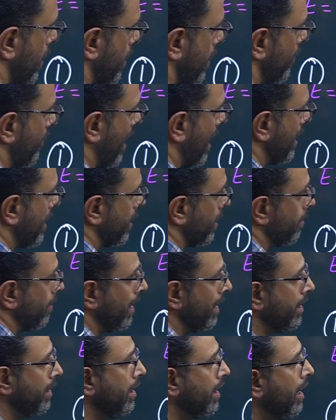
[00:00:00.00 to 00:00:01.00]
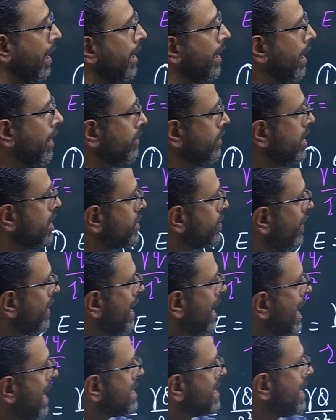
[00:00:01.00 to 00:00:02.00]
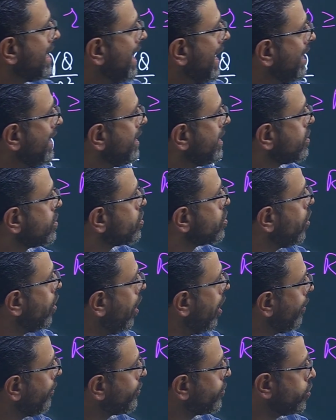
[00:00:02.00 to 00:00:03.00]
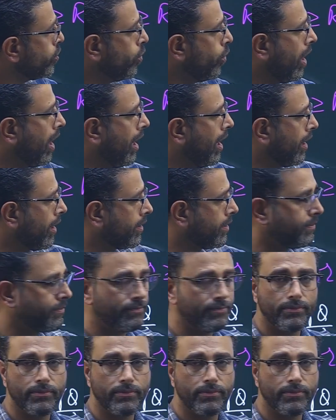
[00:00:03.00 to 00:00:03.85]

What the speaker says: divided by, now this one has a radius of 2r.